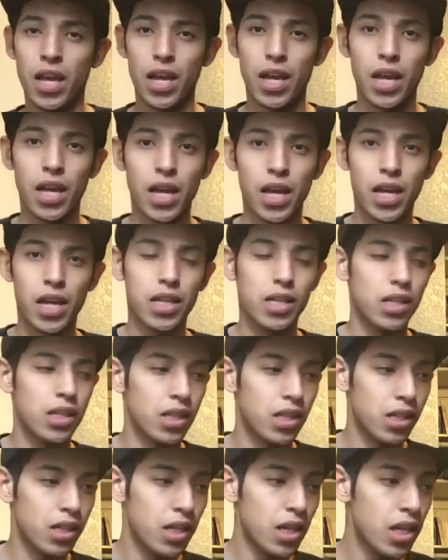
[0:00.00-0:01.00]
And
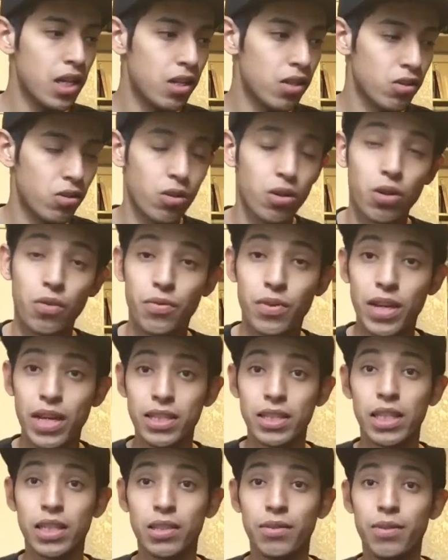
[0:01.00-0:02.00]
yeah, so if you
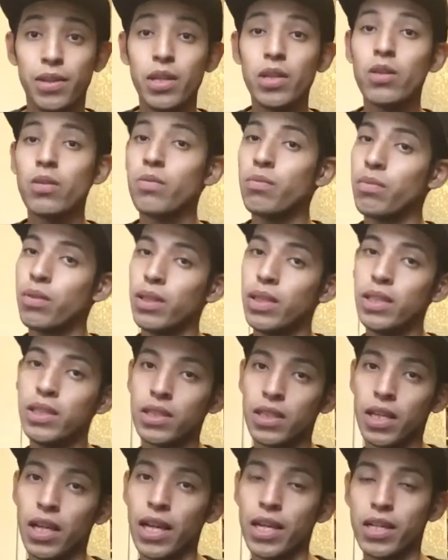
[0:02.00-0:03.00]
guys like the video,
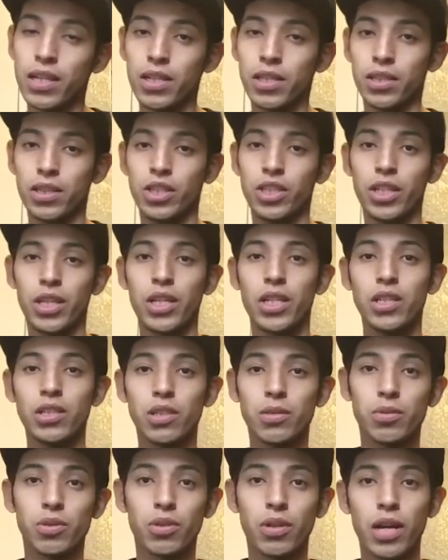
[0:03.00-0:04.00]
please like, share,
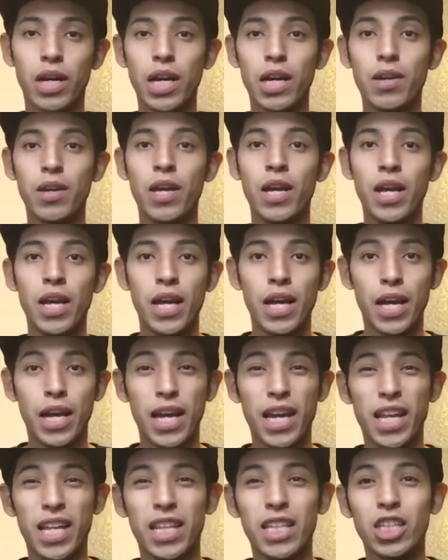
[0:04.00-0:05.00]
subscribe,
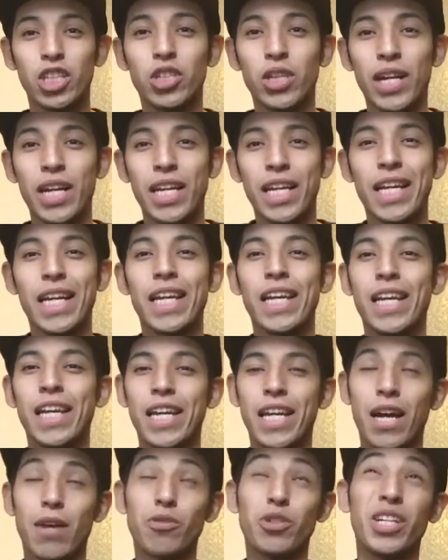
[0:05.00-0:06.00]
and let's try to
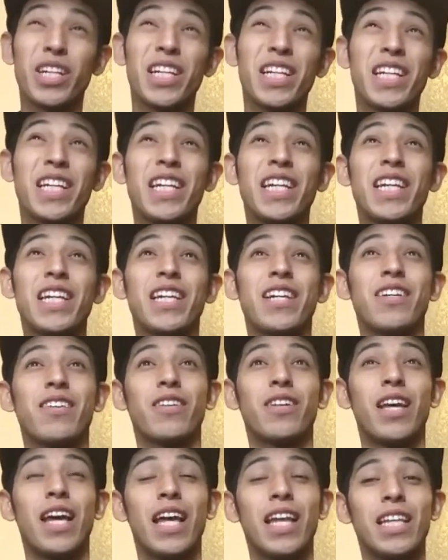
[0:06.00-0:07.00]
hit, I'm trying to hit
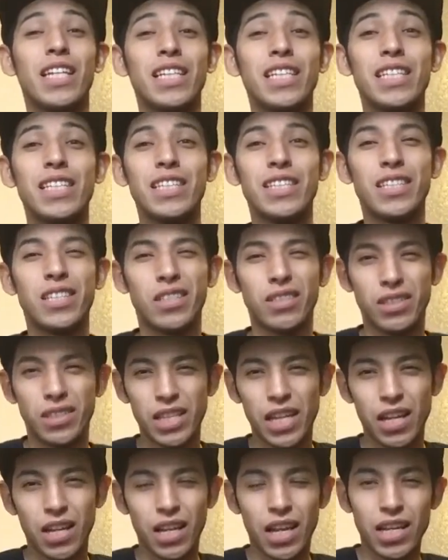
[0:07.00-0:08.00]
at least
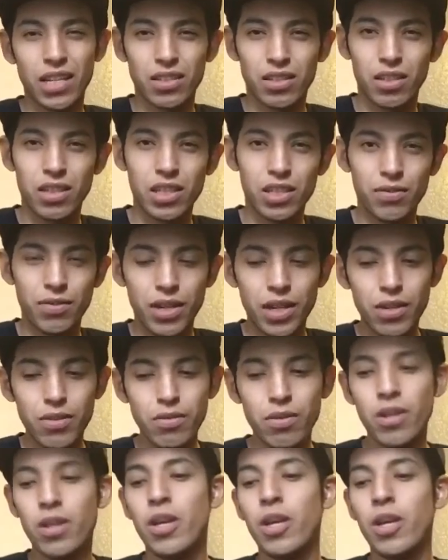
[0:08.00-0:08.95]
ten likes on this video.